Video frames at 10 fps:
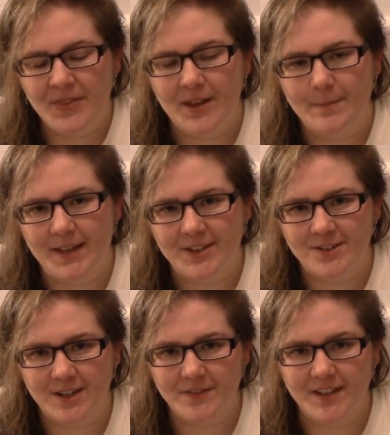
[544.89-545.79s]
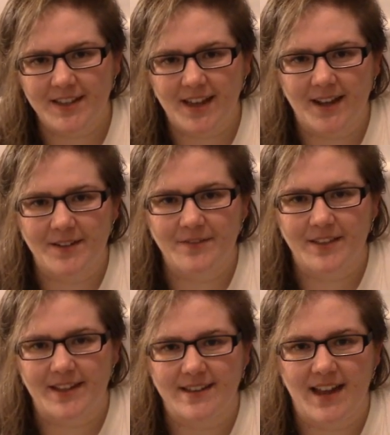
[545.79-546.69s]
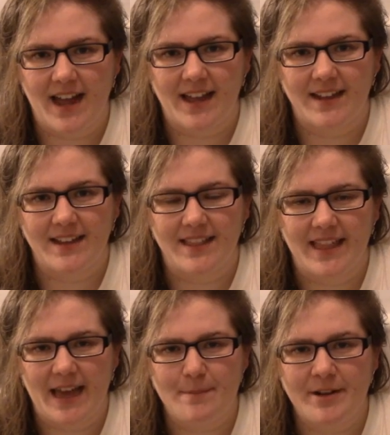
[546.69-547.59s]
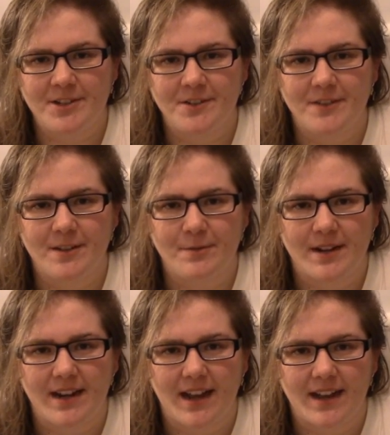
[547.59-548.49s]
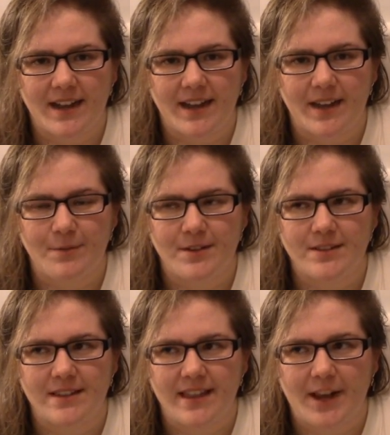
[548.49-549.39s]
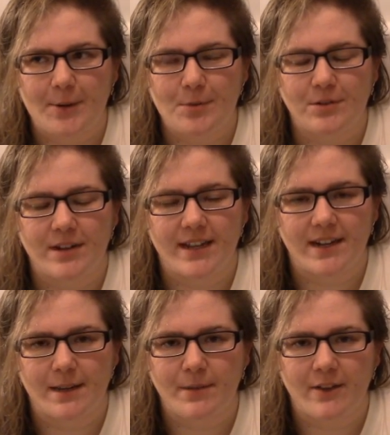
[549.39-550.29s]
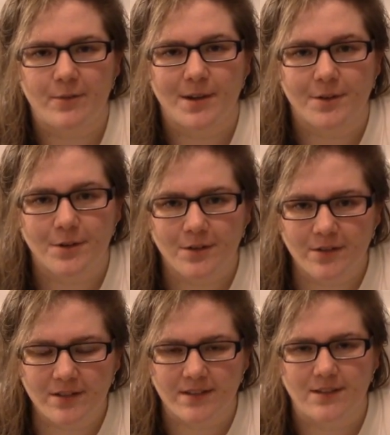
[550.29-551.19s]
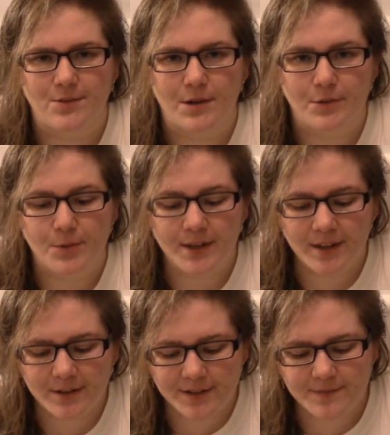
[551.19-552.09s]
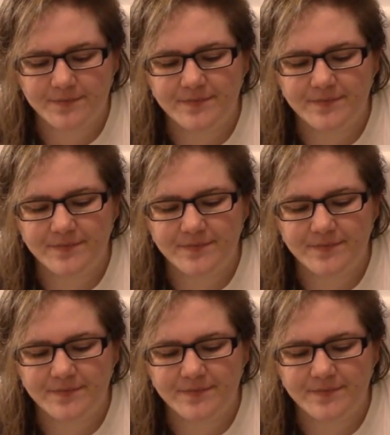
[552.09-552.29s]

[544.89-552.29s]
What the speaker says: a picture of it, kind of like not that much of it, when I was in the airport getting back from my cruise, because that's what I was working on,